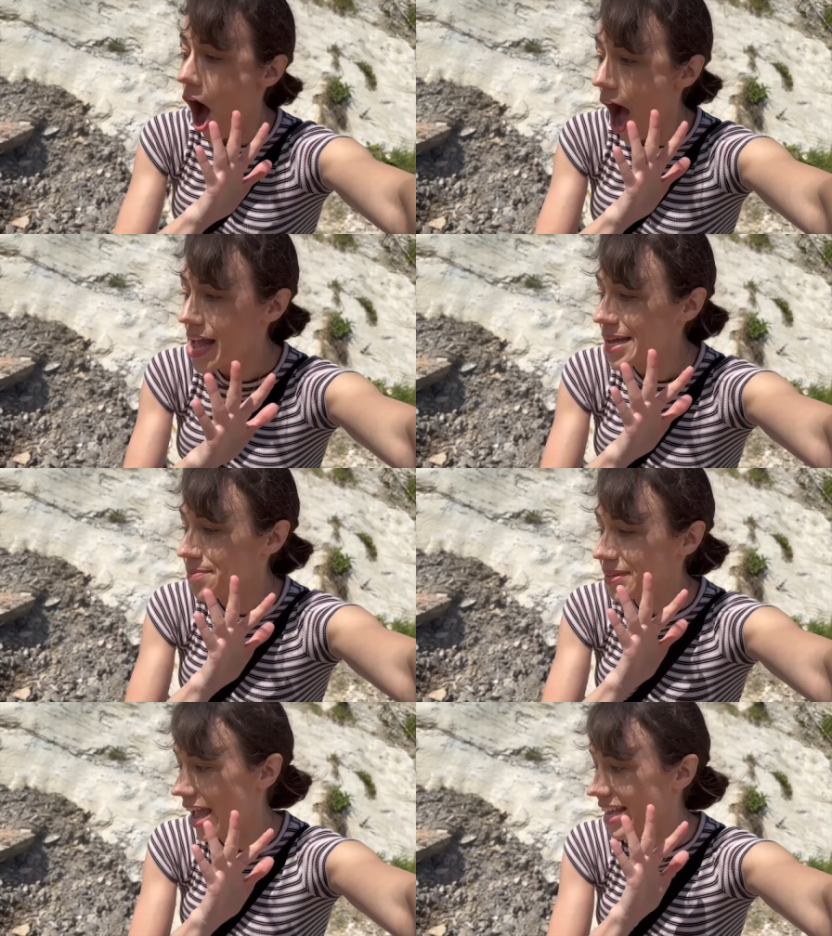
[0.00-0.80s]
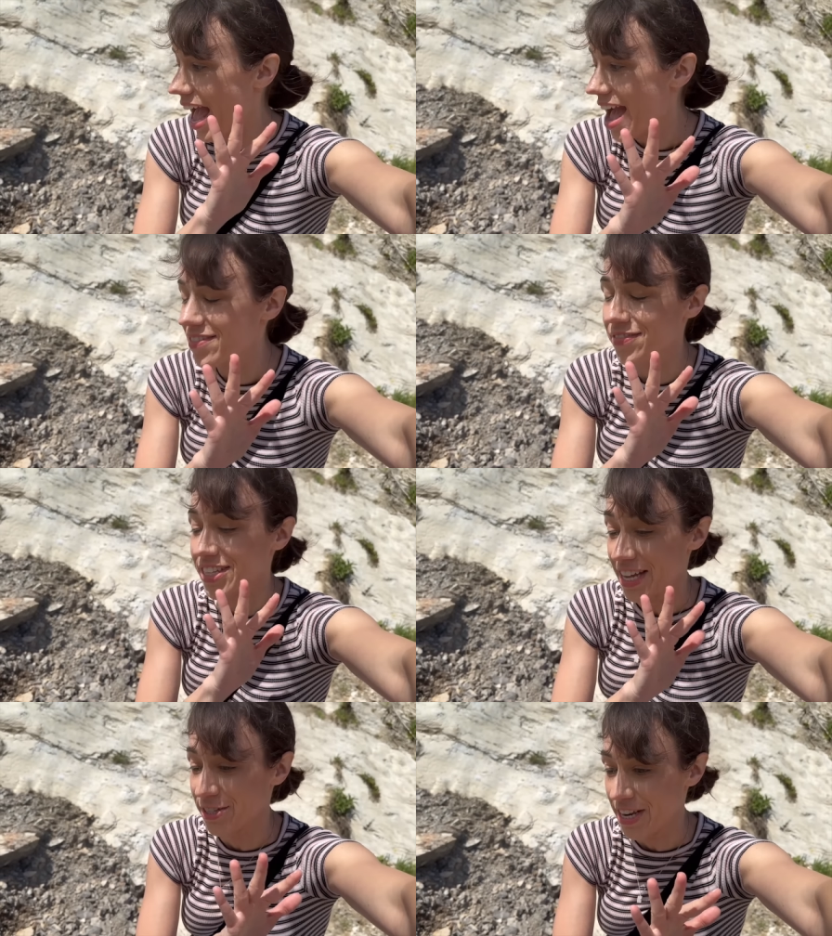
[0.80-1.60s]
I am, I, I haven't even
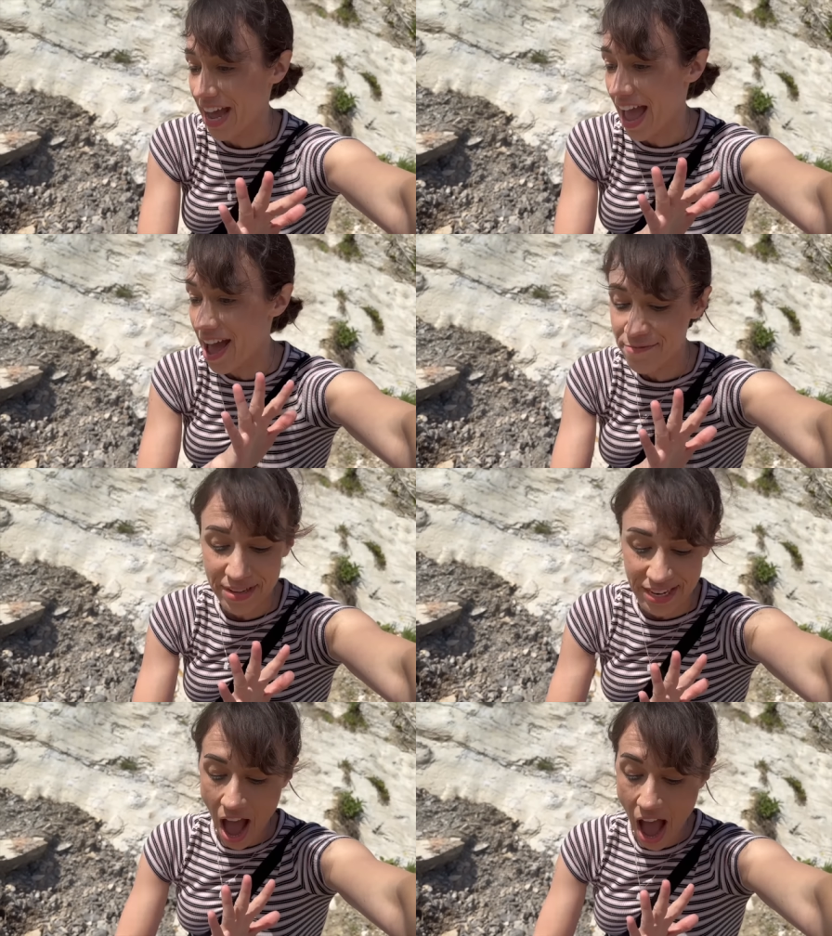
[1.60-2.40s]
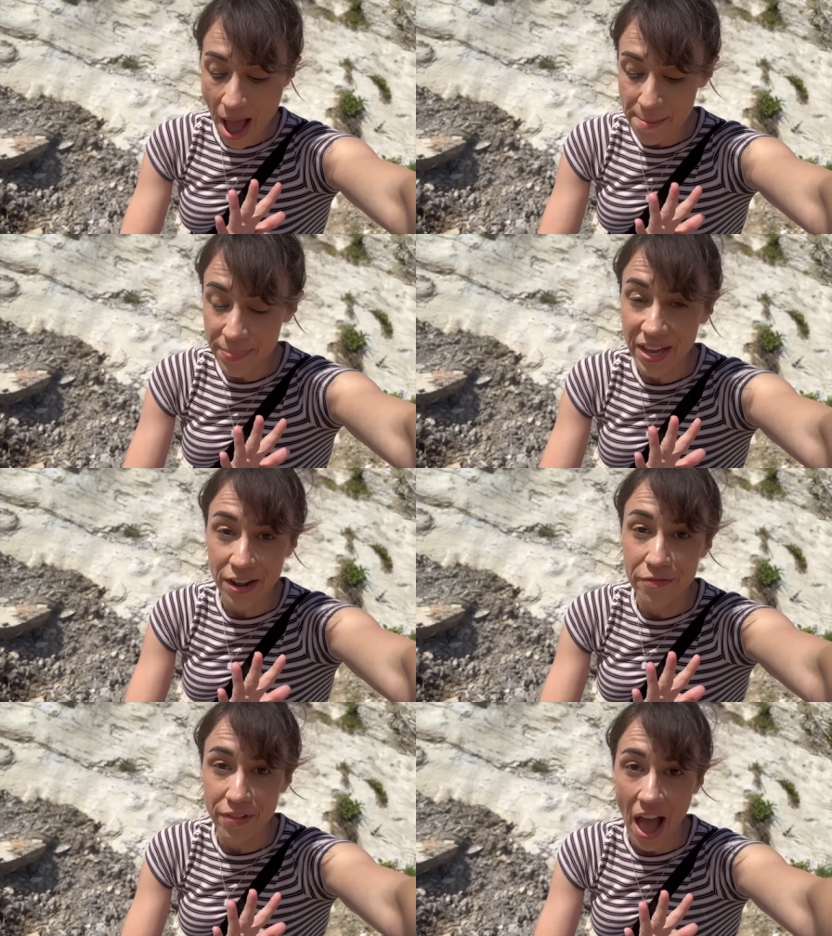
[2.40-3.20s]
touched it yet. I haven't picked it up. I'm
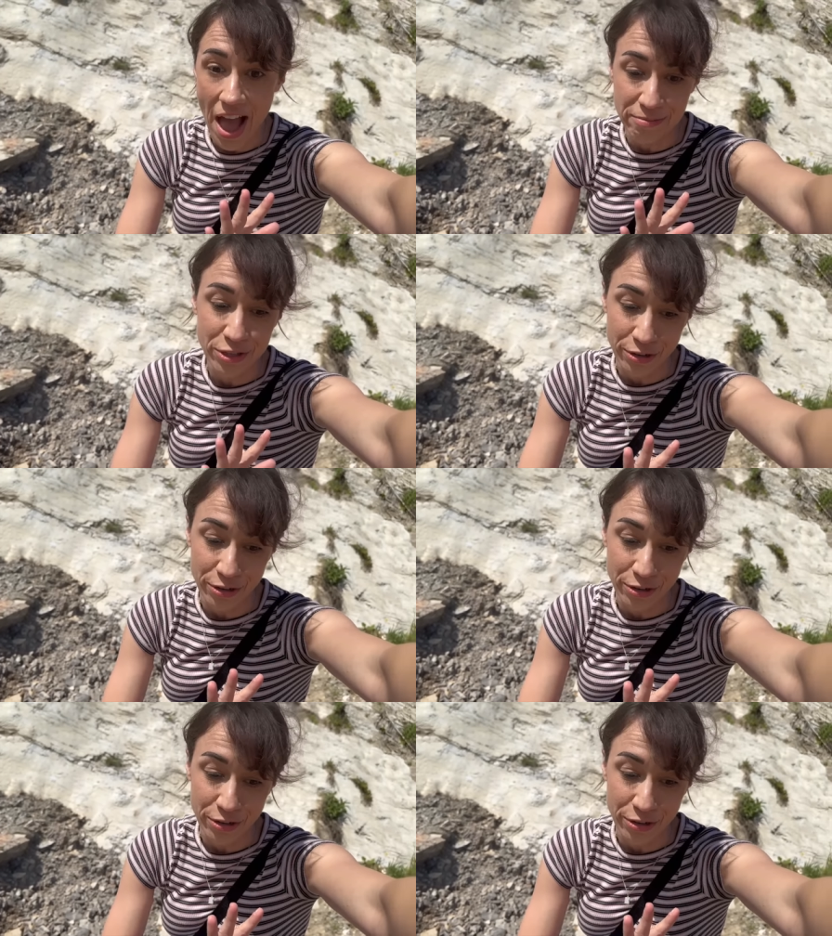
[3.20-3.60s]
gonna, I'm so